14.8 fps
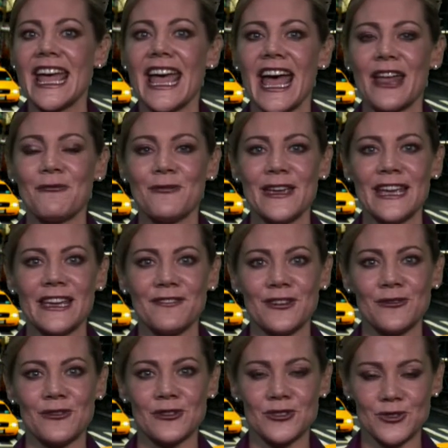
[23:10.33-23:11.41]
and we give
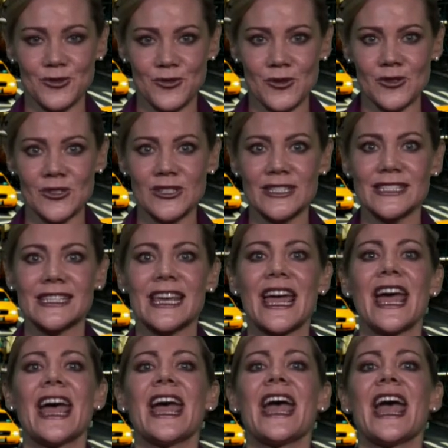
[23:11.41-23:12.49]
you the tools
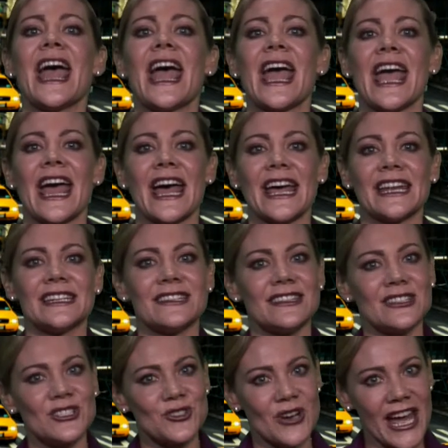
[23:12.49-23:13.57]
and the
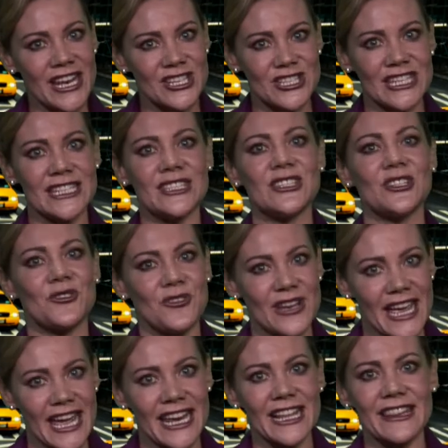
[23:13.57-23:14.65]
strategies to
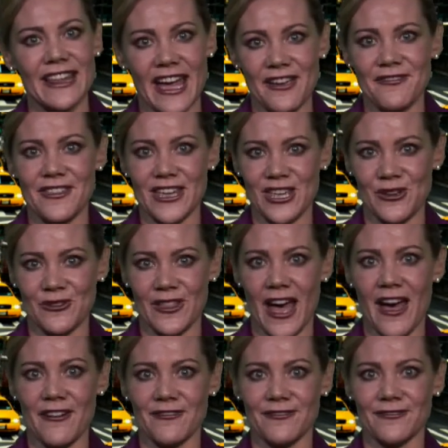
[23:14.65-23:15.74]
create a life that you
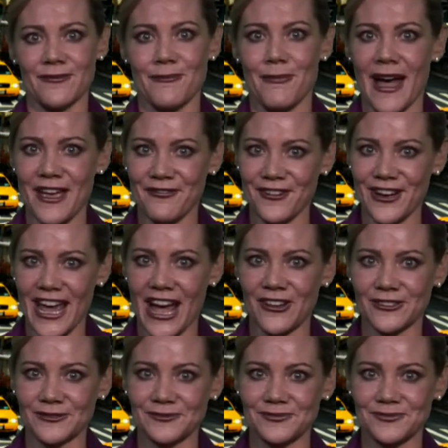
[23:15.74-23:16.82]
love. Bye for now.